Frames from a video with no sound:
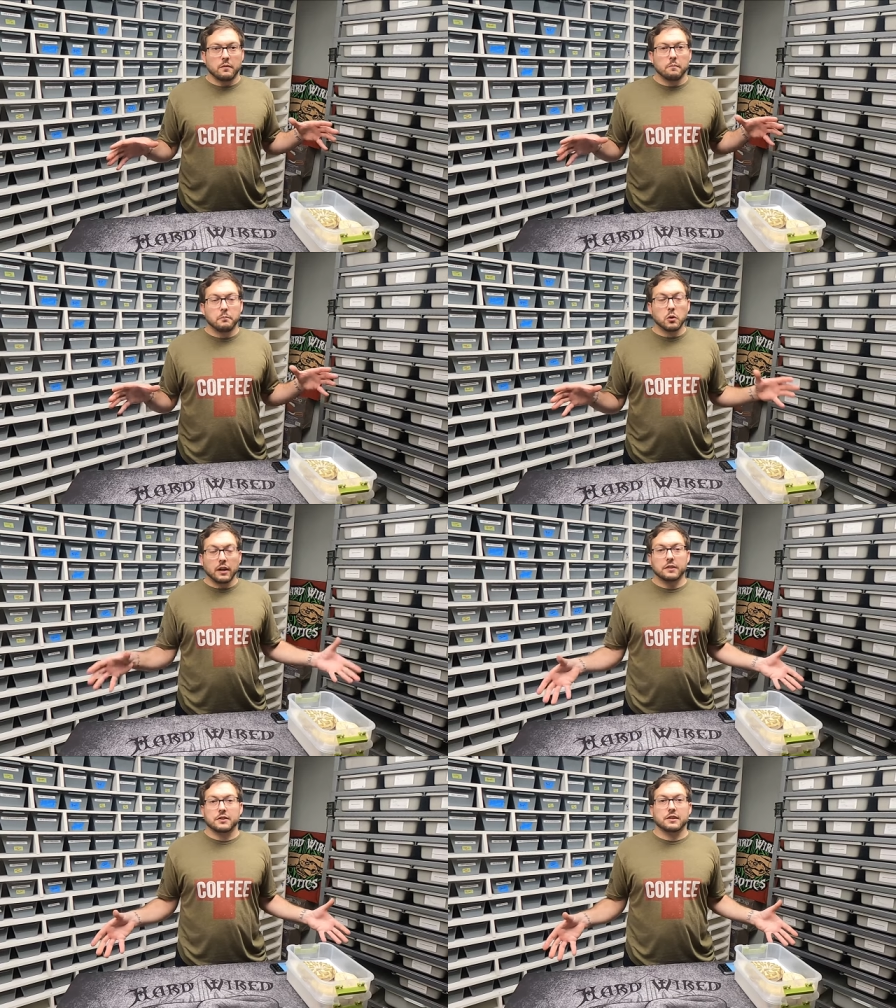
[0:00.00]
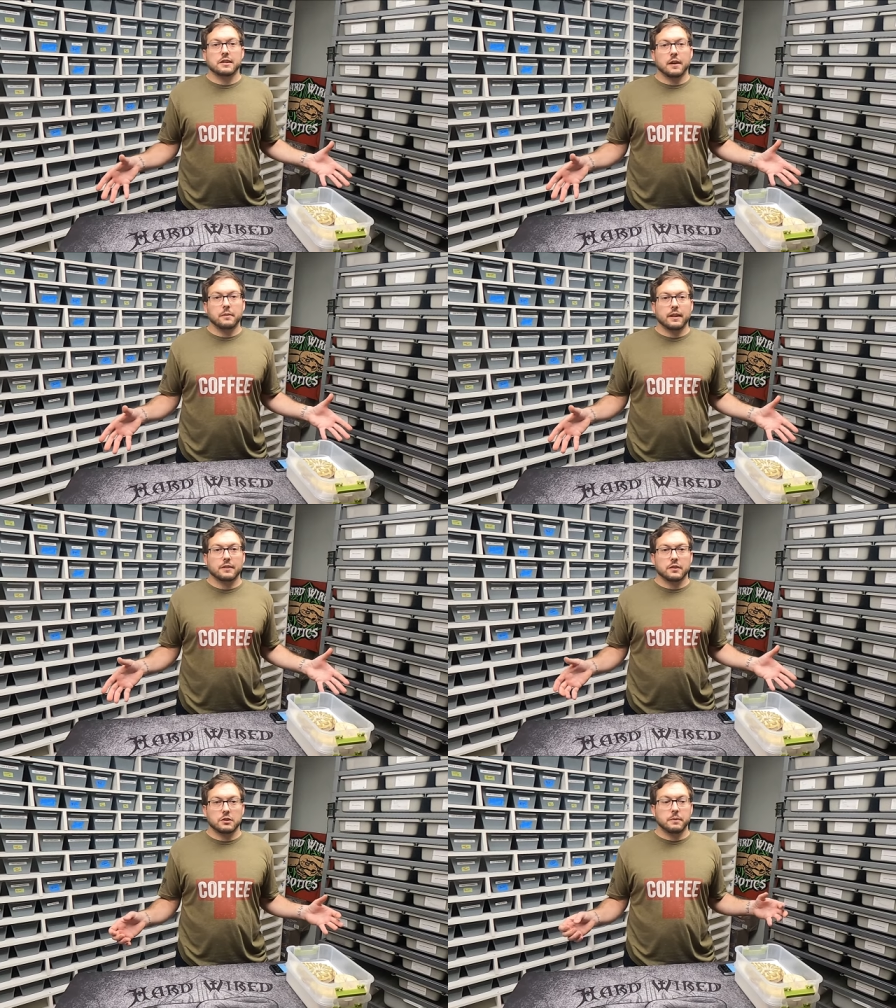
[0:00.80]
the Blue Eyelid Cis
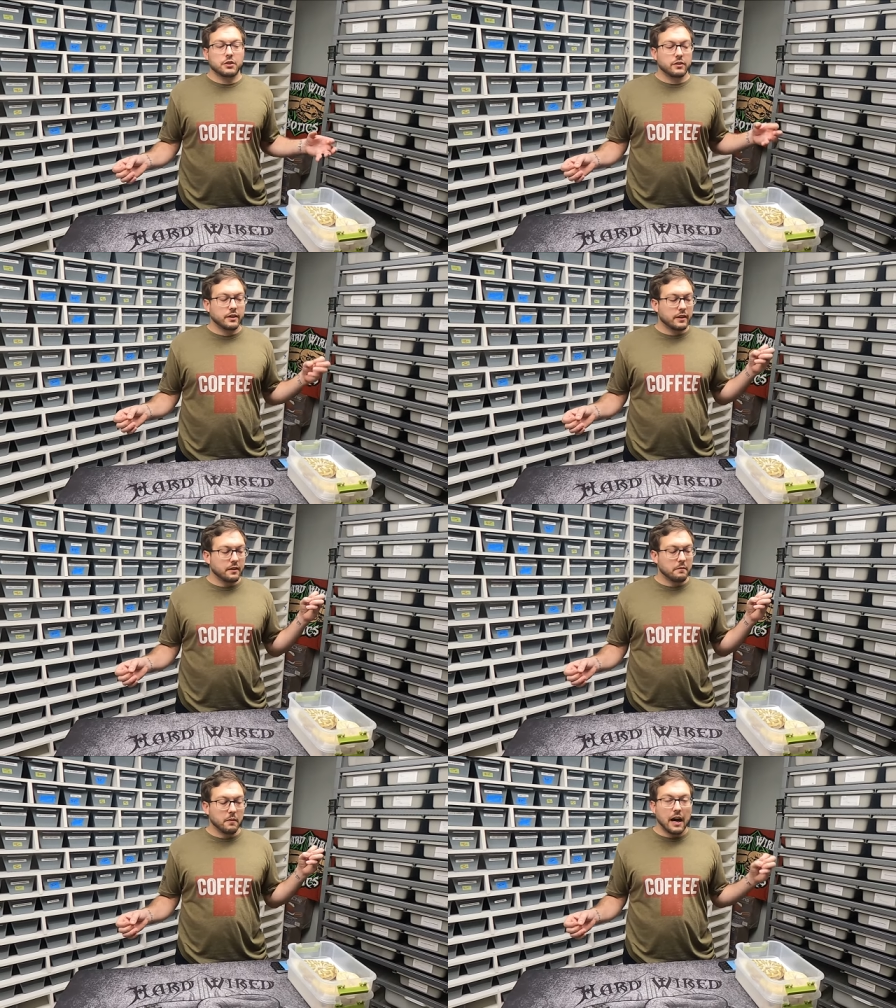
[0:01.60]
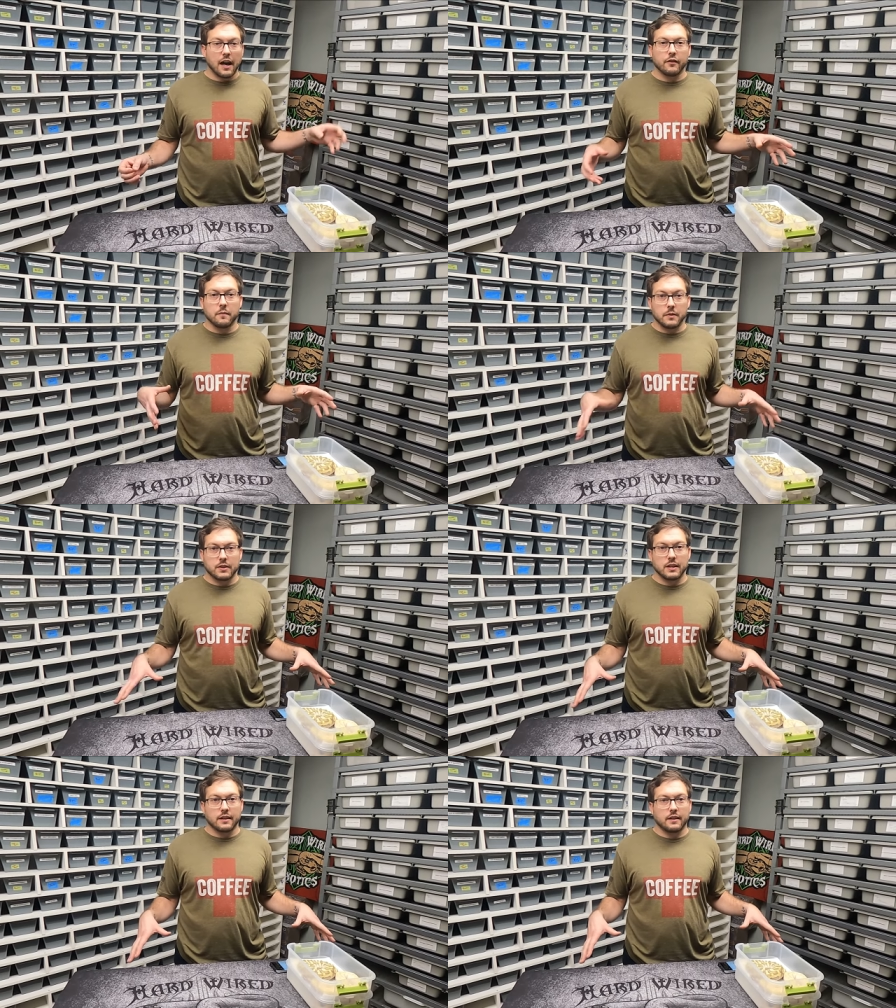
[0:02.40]
Complex, especially the Mojave and
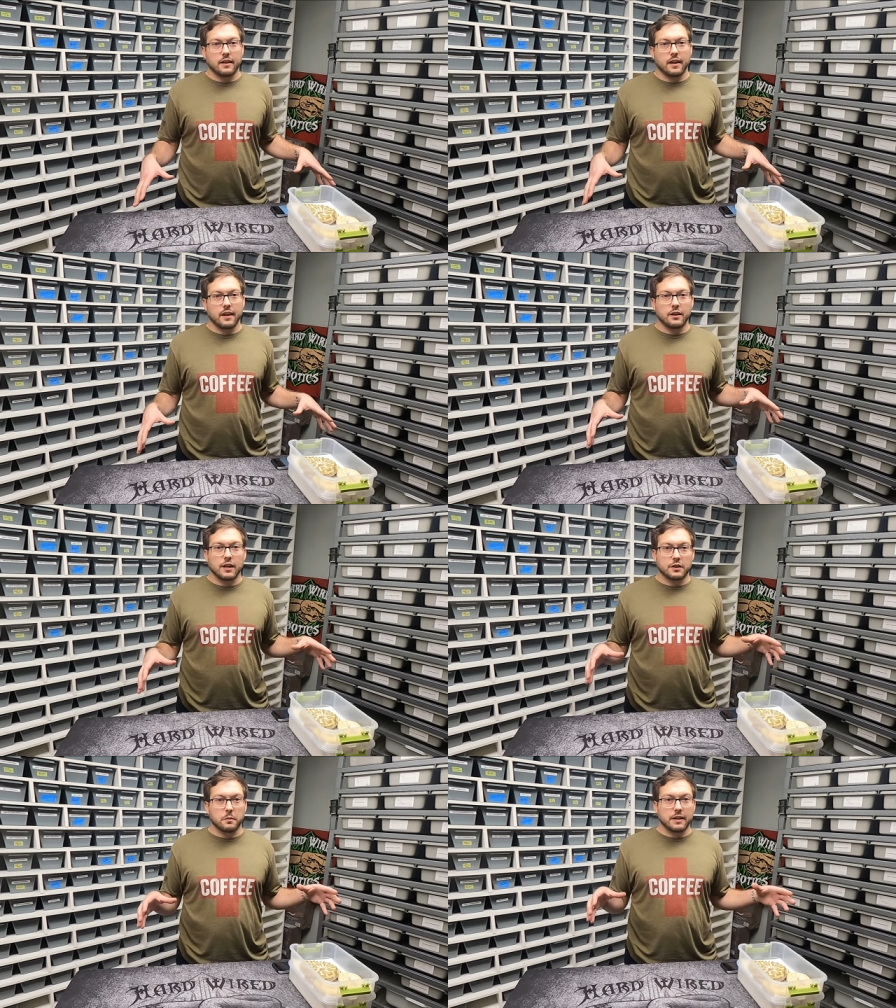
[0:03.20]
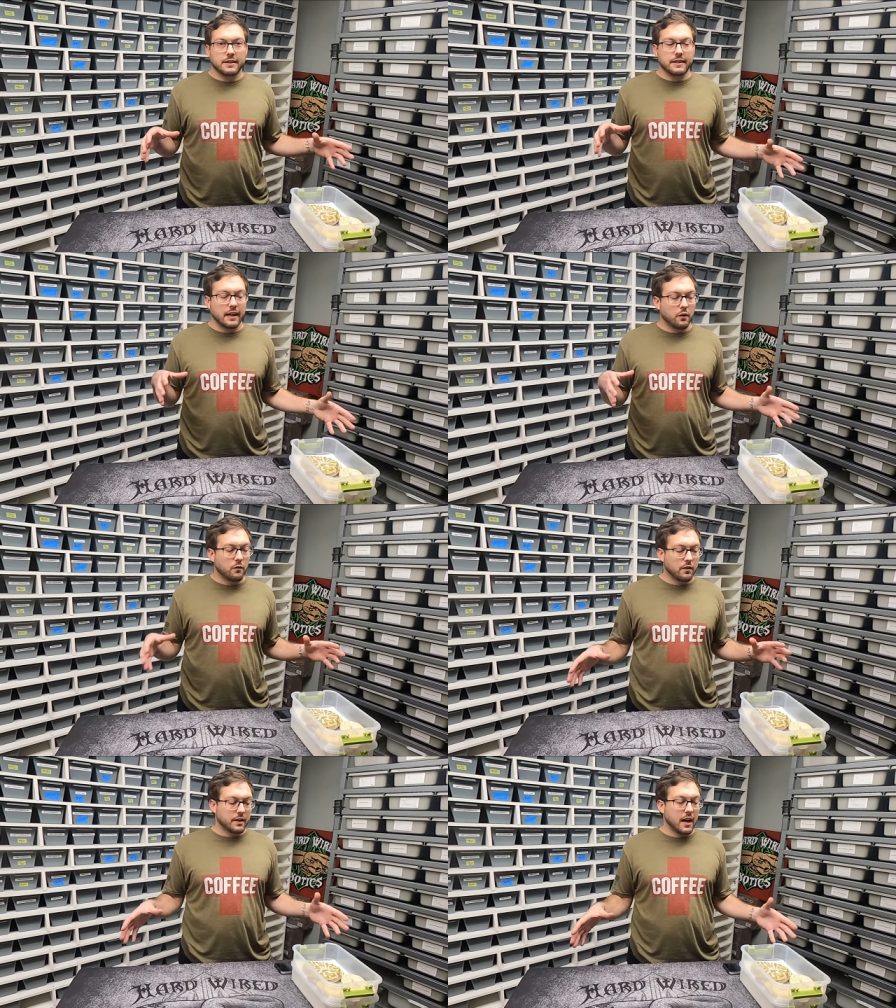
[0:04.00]
Mystic. And you guys have probably seen that
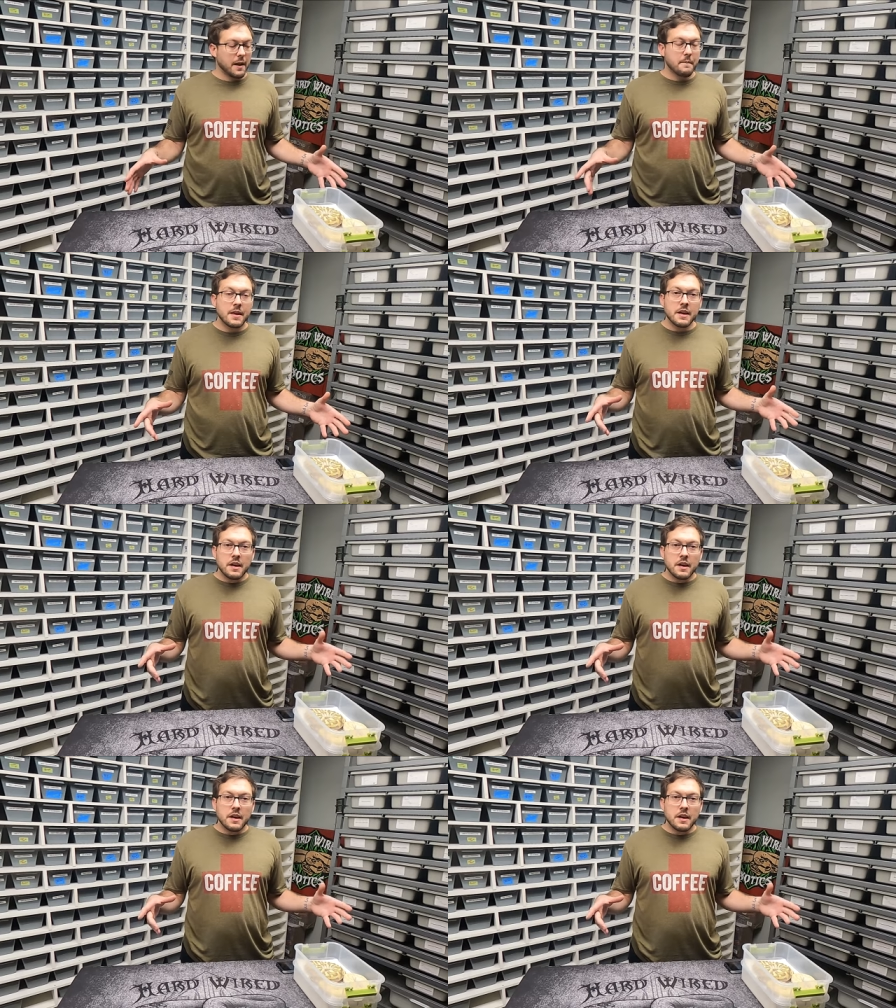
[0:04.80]
over time.